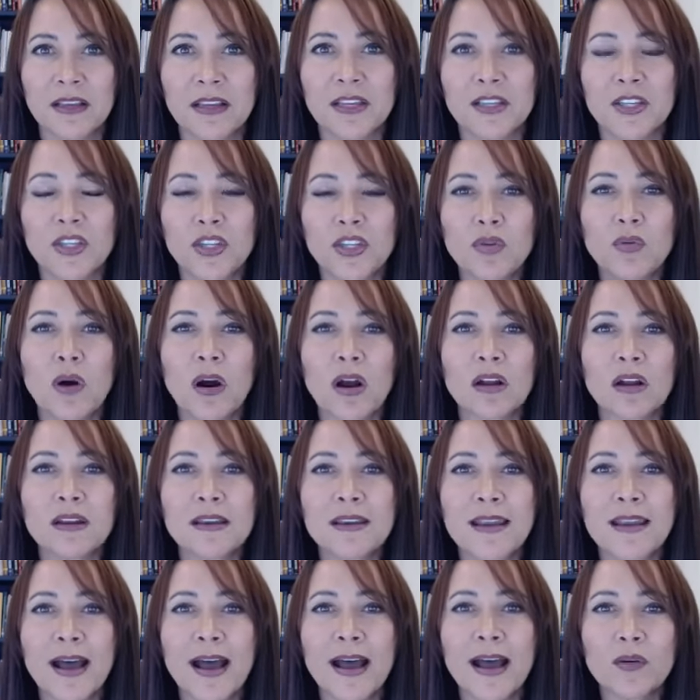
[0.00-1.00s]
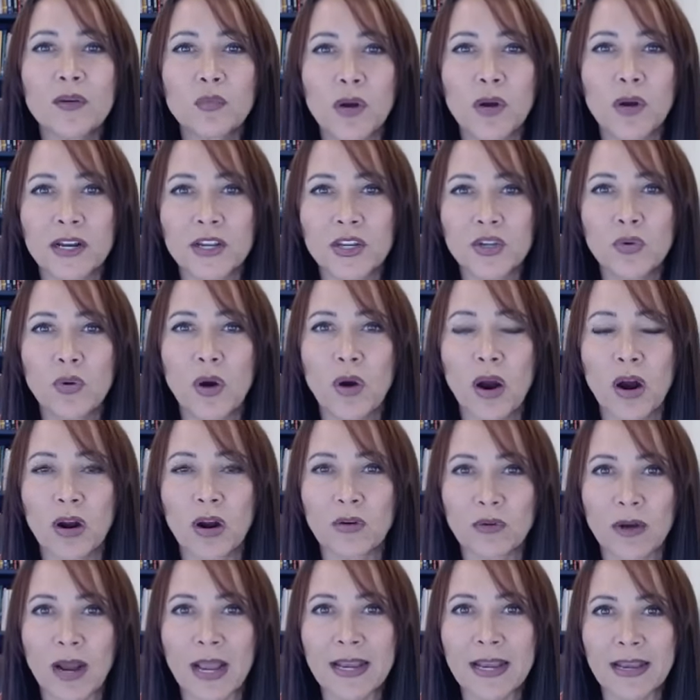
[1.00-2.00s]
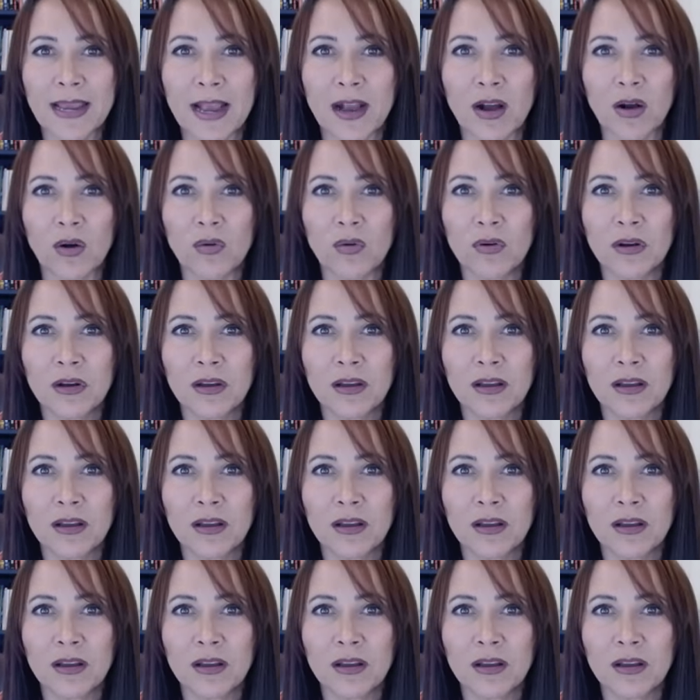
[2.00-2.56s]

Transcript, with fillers: You are not where you are right now